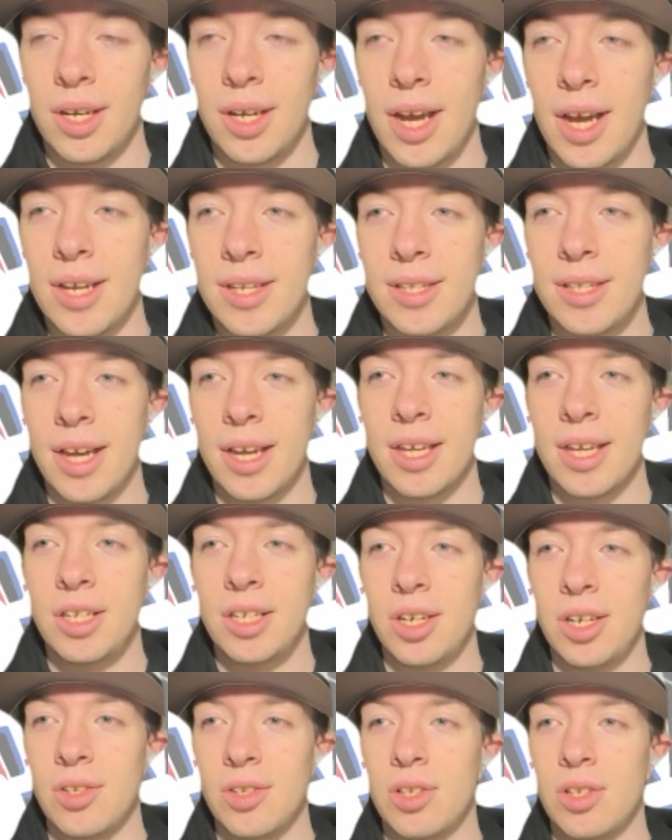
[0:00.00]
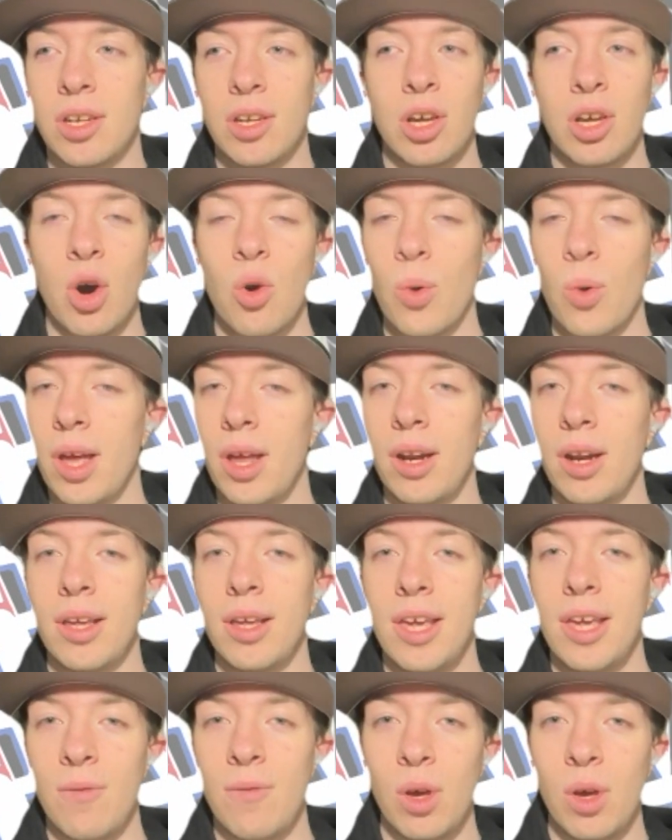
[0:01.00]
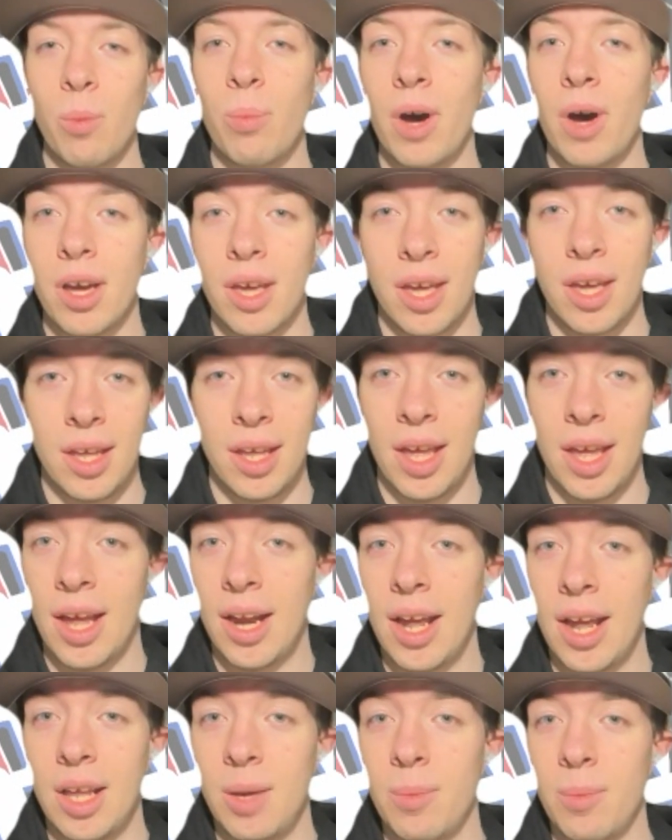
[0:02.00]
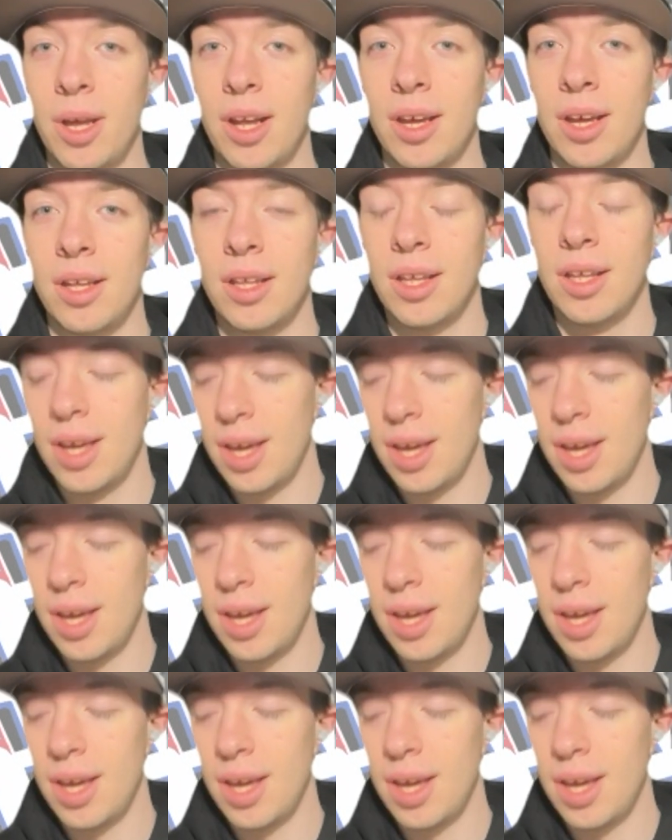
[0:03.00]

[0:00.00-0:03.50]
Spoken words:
Guys that can just go in, give you a bucket at any minute.